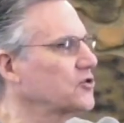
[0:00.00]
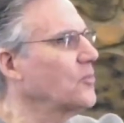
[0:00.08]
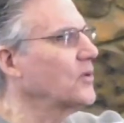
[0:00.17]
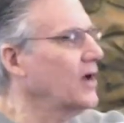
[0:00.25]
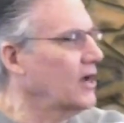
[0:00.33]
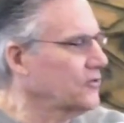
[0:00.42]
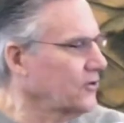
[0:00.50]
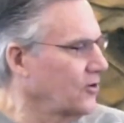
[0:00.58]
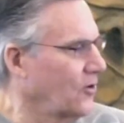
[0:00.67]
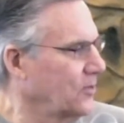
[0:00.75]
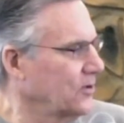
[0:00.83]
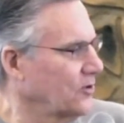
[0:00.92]
He
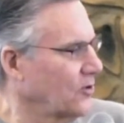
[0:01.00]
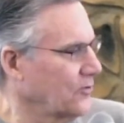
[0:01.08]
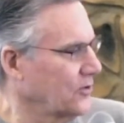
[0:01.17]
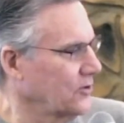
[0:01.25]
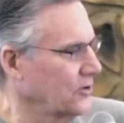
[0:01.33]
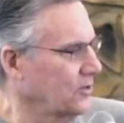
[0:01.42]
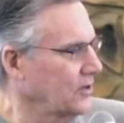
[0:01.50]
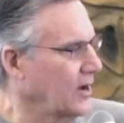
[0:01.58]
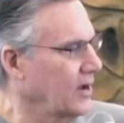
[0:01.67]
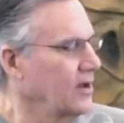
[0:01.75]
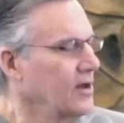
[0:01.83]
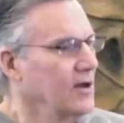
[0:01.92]
supernaturally opened the door for Dorothy
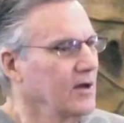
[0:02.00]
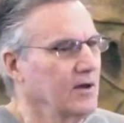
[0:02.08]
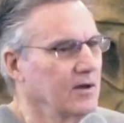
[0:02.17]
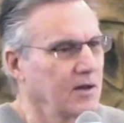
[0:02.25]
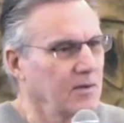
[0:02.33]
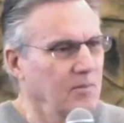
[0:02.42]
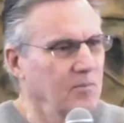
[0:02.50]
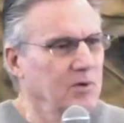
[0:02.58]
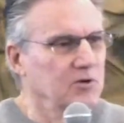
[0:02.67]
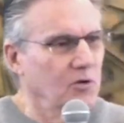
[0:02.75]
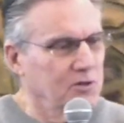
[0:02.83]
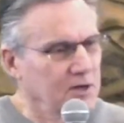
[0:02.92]
and I.
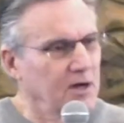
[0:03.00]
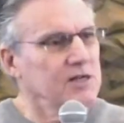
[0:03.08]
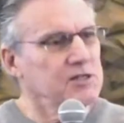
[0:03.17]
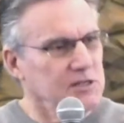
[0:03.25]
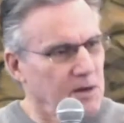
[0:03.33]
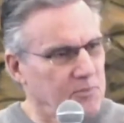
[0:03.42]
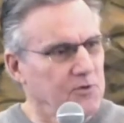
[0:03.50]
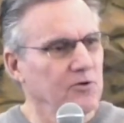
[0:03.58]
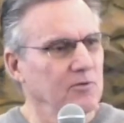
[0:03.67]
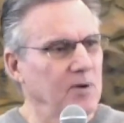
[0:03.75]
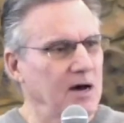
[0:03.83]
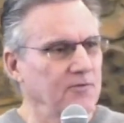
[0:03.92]
But Dorothy and I stepped
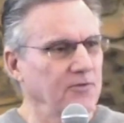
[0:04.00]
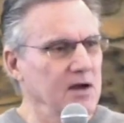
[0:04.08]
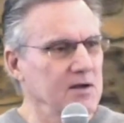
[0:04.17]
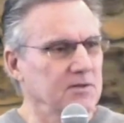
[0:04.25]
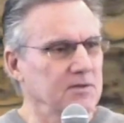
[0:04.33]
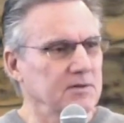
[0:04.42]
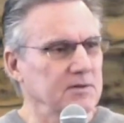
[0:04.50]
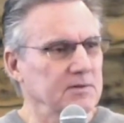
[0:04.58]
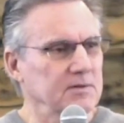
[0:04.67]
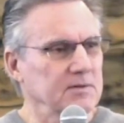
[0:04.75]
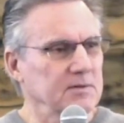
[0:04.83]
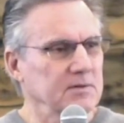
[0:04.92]
through Him by faith.
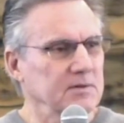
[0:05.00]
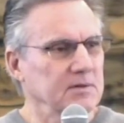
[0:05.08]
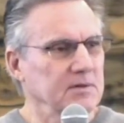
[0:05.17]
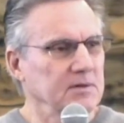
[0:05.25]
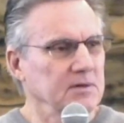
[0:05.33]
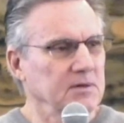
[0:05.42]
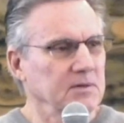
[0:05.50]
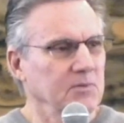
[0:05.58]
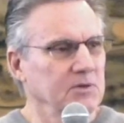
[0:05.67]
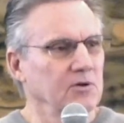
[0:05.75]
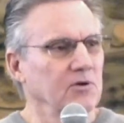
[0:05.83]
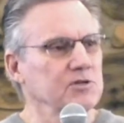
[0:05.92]

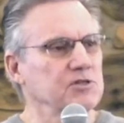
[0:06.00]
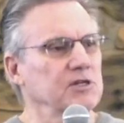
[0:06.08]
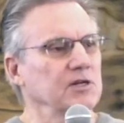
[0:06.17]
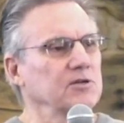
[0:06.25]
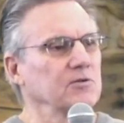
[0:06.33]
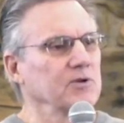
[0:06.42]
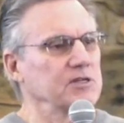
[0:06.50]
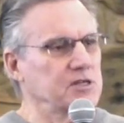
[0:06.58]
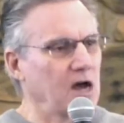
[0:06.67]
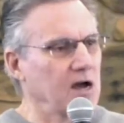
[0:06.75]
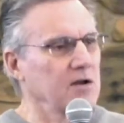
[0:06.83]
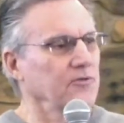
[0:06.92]
When the Lord said to
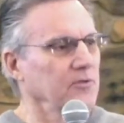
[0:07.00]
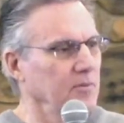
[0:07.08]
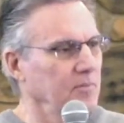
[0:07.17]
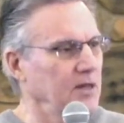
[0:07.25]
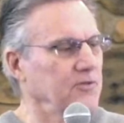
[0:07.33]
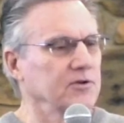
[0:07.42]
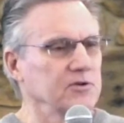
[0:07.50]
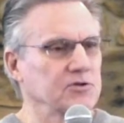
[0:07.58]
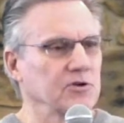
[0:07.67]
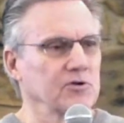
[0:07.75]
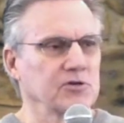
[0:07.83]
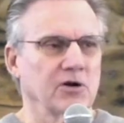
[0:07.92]
resign from the
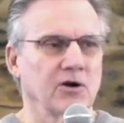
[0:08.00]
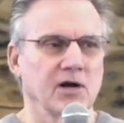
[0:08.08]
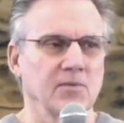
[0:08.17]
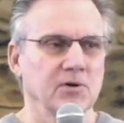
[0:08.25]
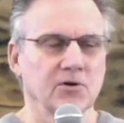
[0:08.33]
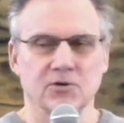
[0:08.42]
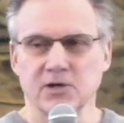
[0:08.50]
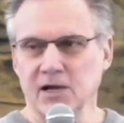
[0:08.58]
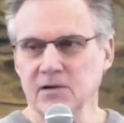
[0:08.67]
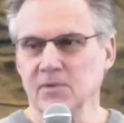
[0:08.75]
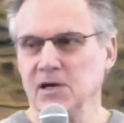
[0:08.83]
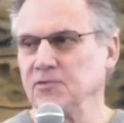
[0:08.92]
Methodist Church, here I am an
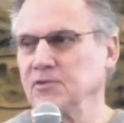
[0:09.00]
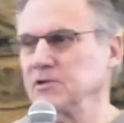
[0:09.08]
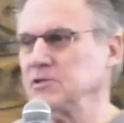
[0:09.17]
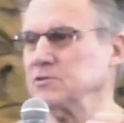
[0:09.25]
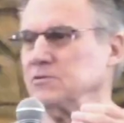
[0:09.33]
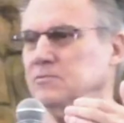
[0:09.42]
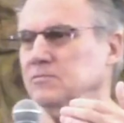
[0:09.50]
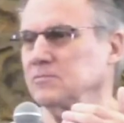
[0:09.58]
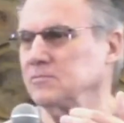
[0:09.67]
ordained Methodist